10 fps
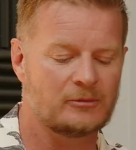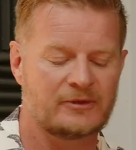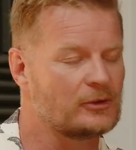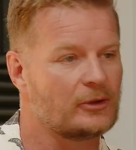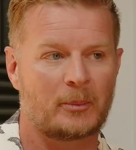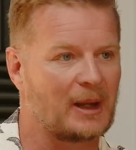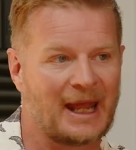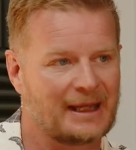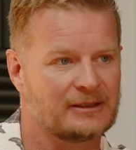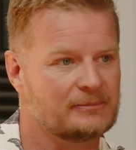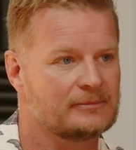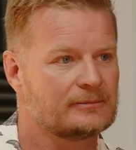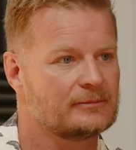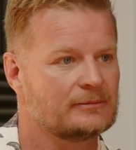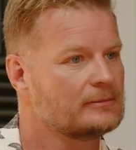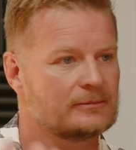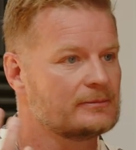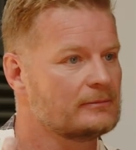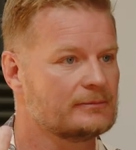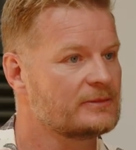that we've got the platinum
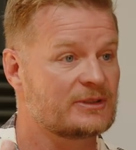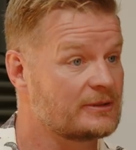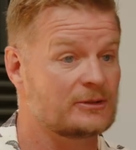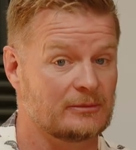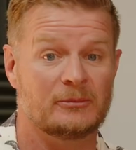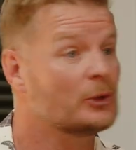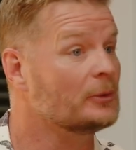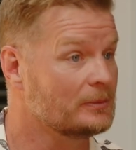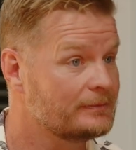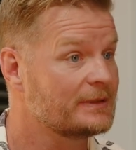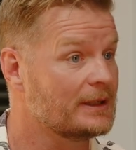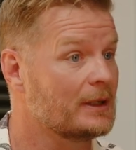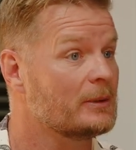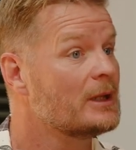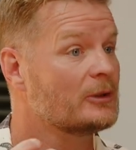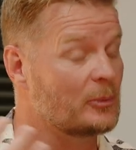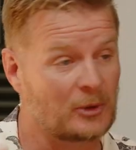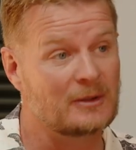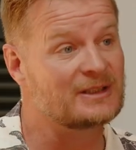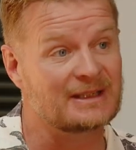sort of model. The
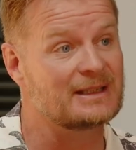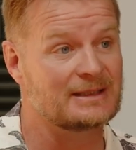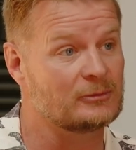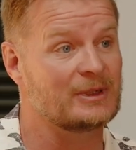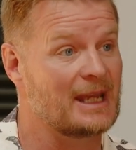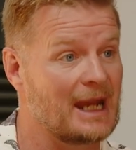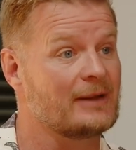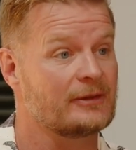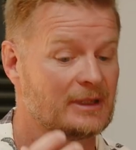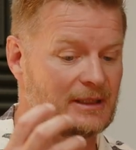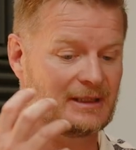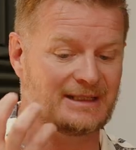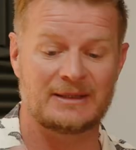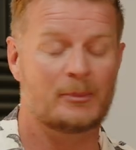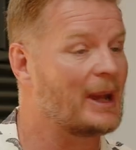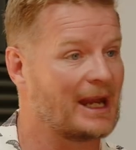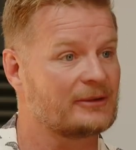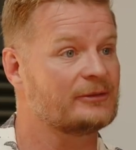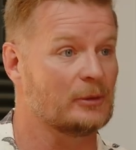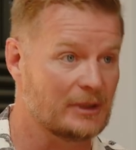processes that we have, it's
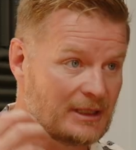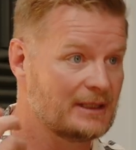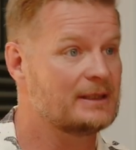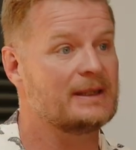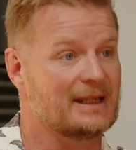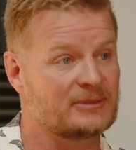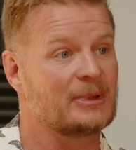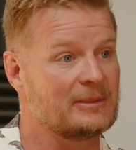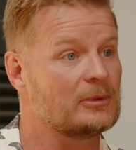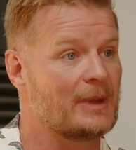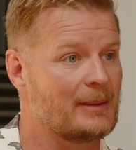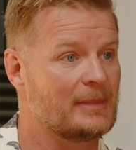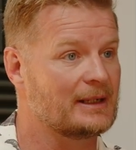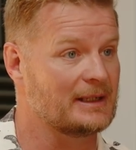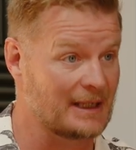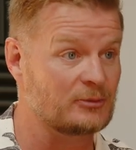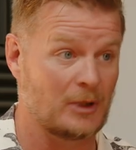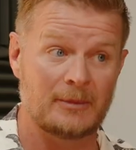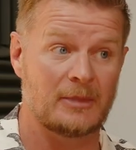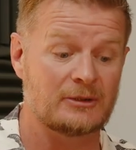impactful. It gets people that money. That's
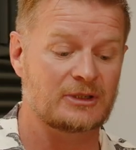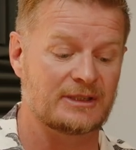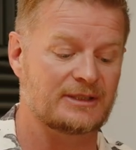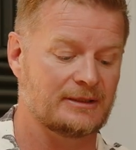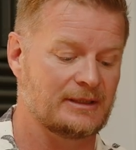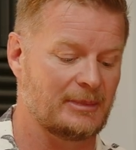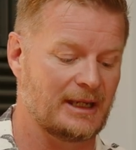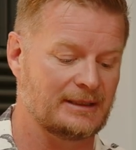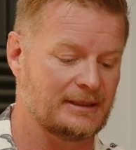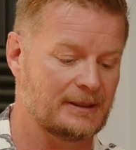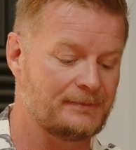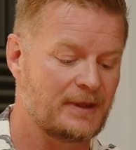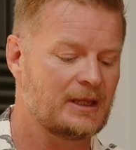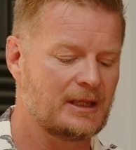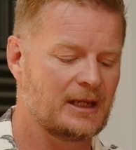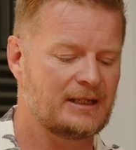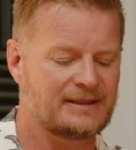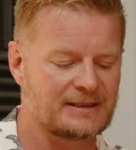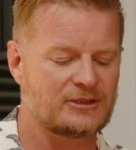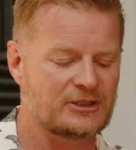what I'm most concerned about, And it
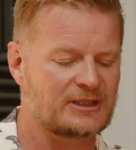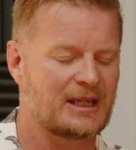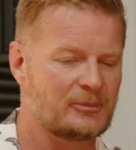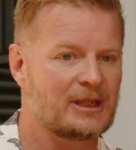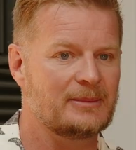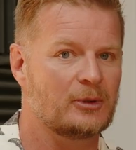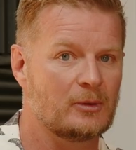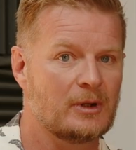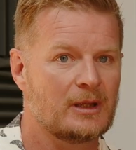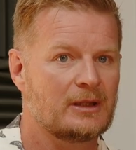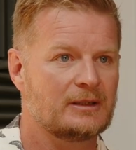doesn't just get people,